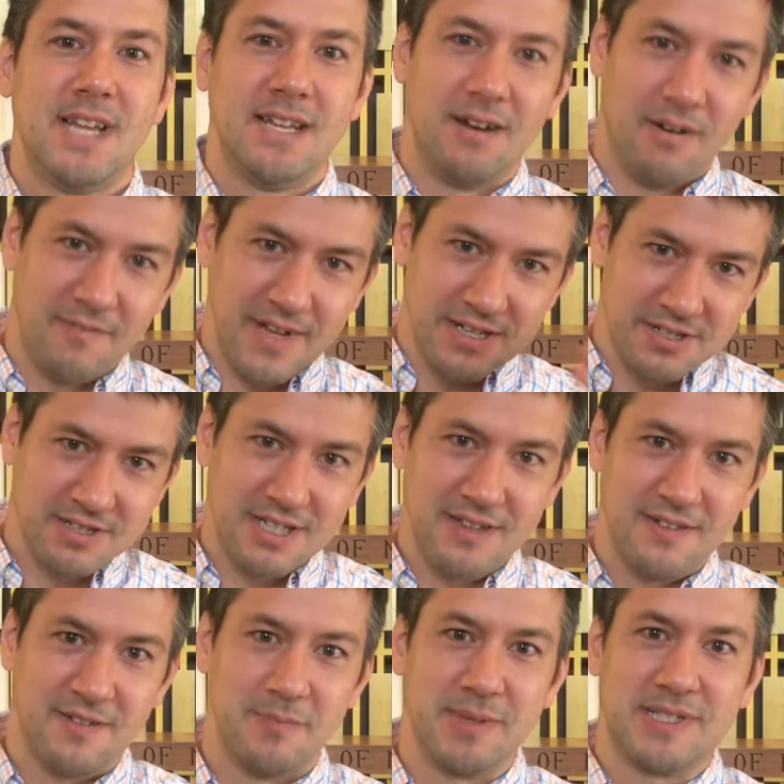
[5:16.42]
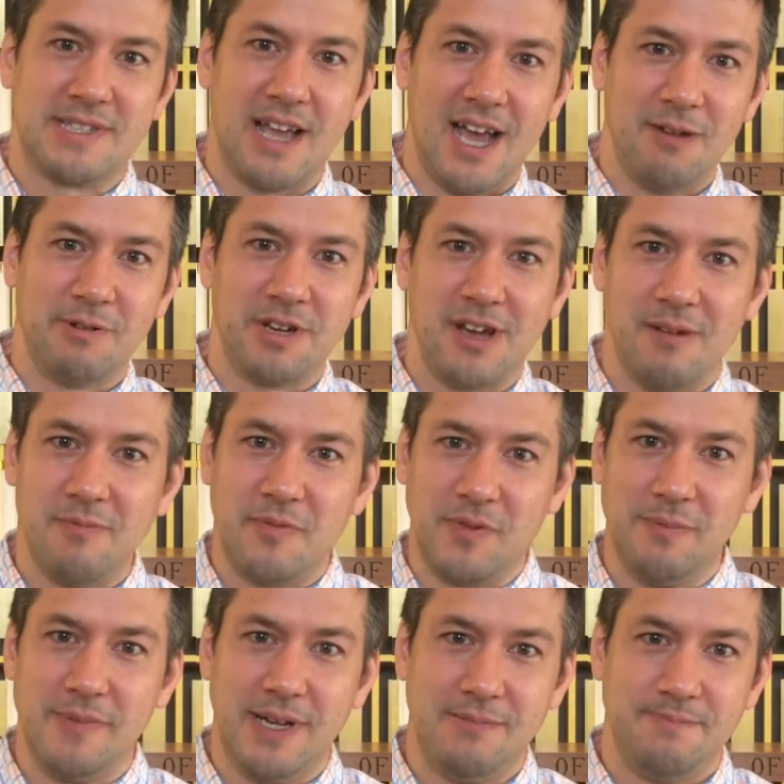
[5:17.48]
and eventually the Messiah would come
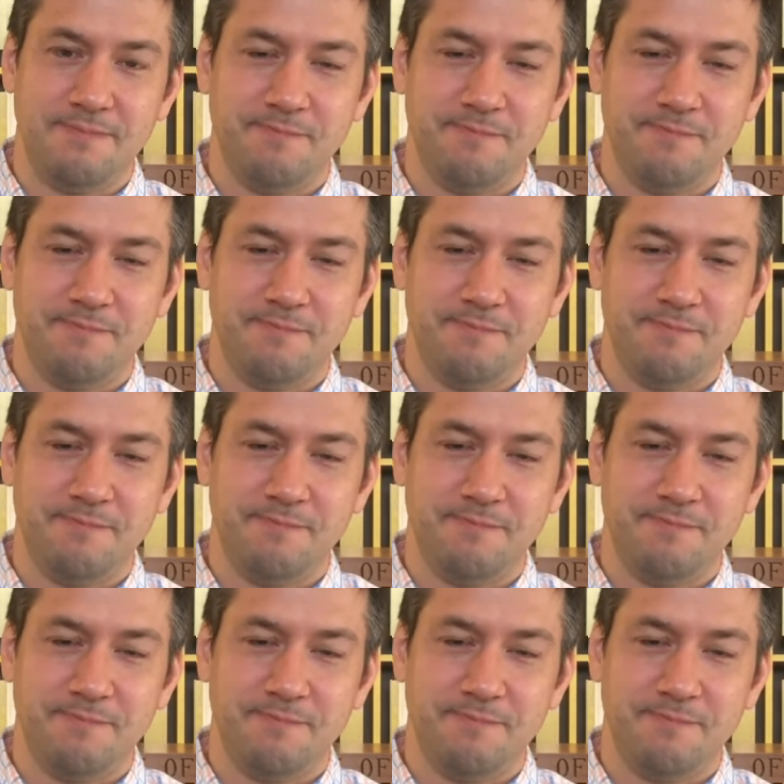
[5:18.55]
from them.